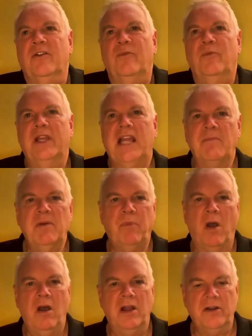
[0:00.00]
We come
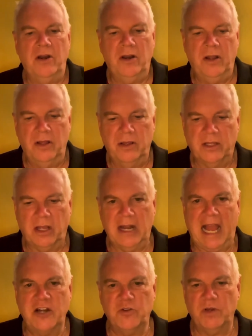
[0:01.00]
upon
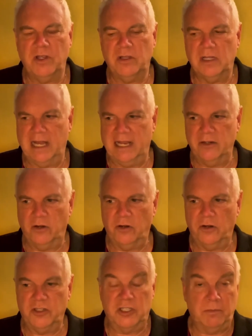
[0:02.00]
Galadriel and her
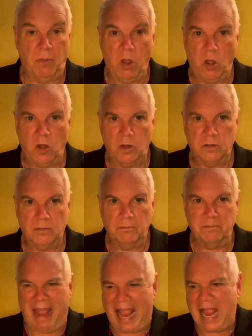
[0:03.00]
small
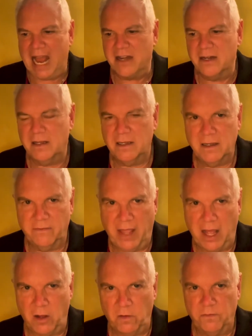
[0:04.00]
band of
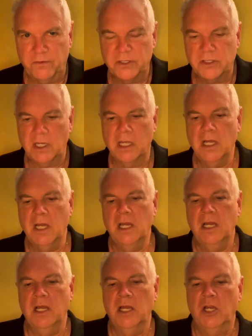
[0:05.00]
elves
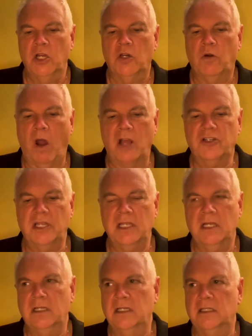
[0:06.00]

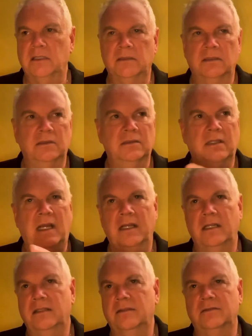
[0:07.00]
crossing
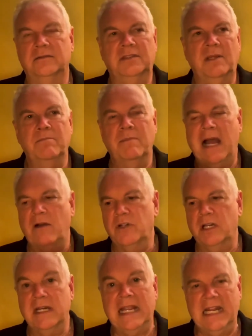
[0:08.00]
some
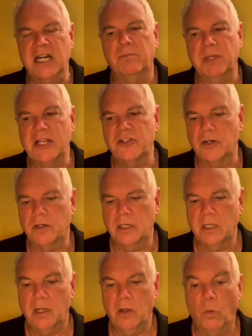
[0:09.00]
mountain in a blizzard.
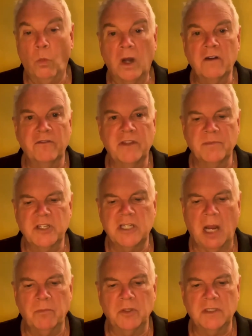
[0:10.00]
One of them
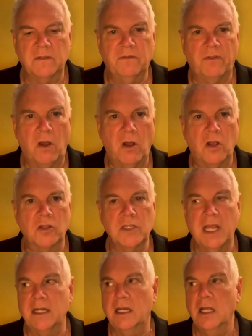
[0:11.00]
stumbles and falls,
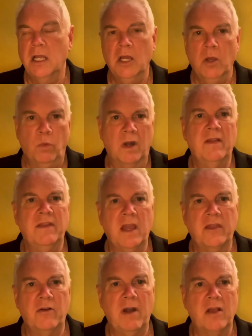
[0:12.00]
and one of the
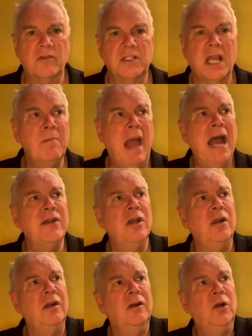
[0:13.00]
other elves,
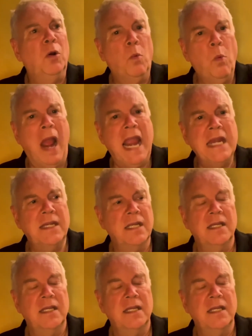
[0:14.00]
"Commander, wait!"